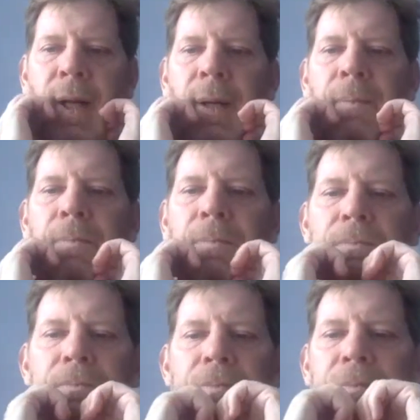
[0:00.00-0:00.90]
um,
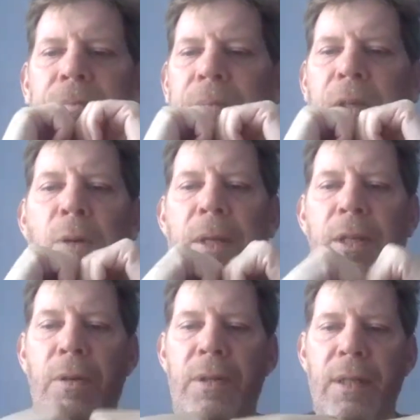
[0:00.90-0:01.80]
human
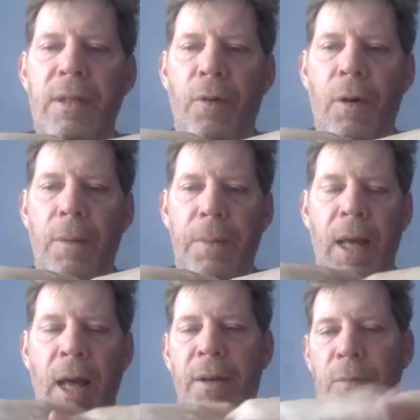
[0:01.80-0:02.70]
uses for it
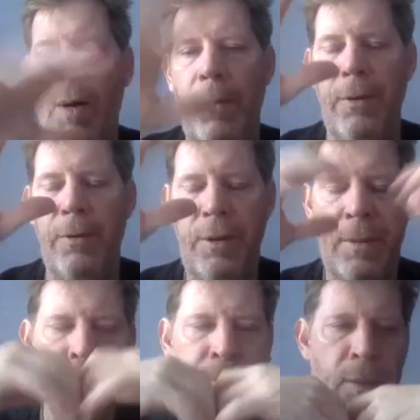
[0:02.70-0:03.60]
beyond weapons
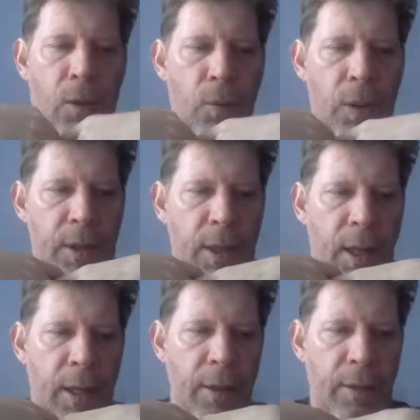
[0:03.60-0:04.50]
was
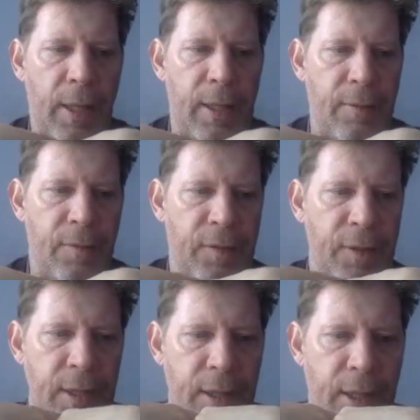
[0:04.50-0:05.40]
uh, in the nineteen
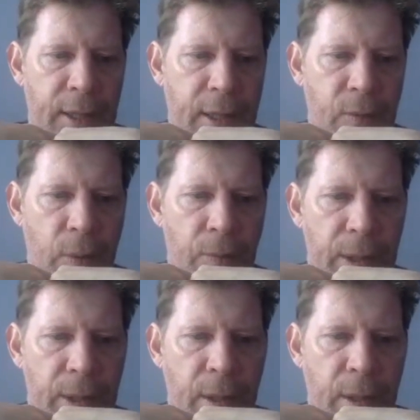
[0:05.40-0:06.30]
fifties and sixties when we
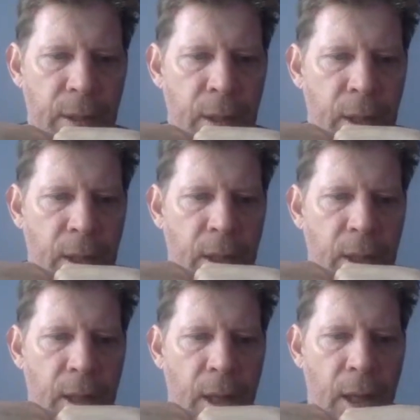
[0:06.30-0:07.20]
started.
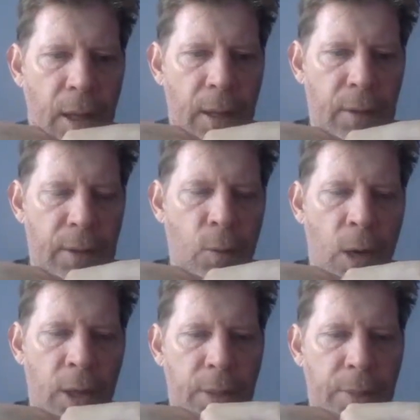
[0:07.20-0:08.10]
Uh, using
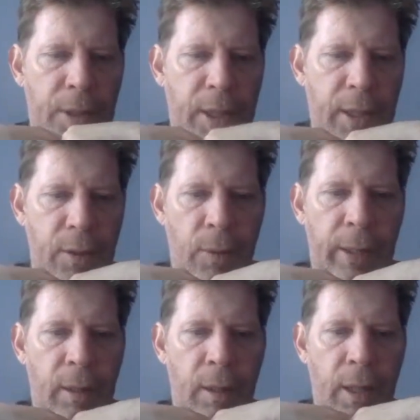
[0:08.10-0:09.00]
washing machines
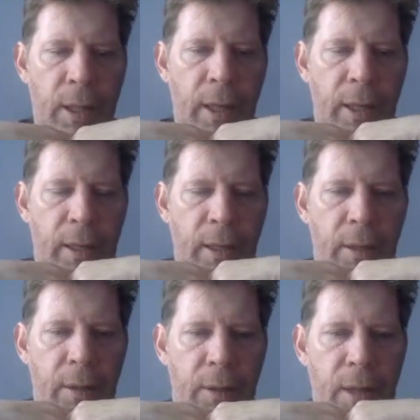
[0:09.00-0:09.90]
regularly, like, you
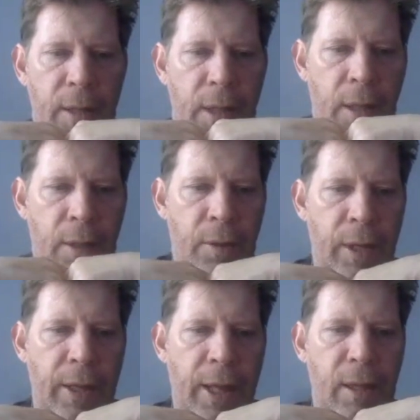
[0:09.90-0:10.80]
know, across the
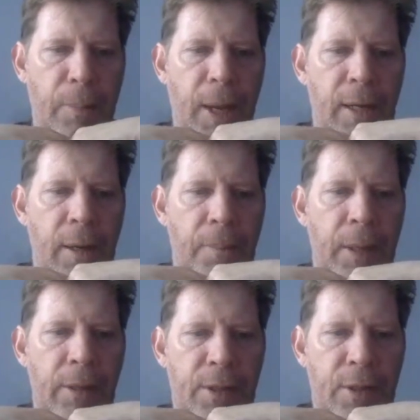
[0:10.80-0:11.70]
country. And that demanded a
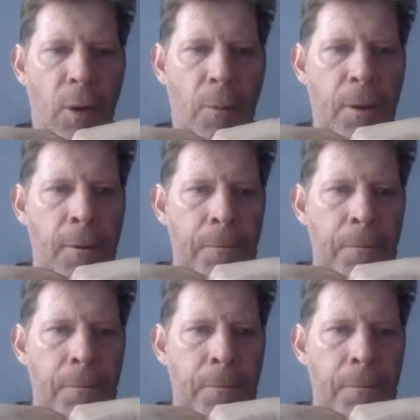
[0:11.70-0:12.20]
better soap,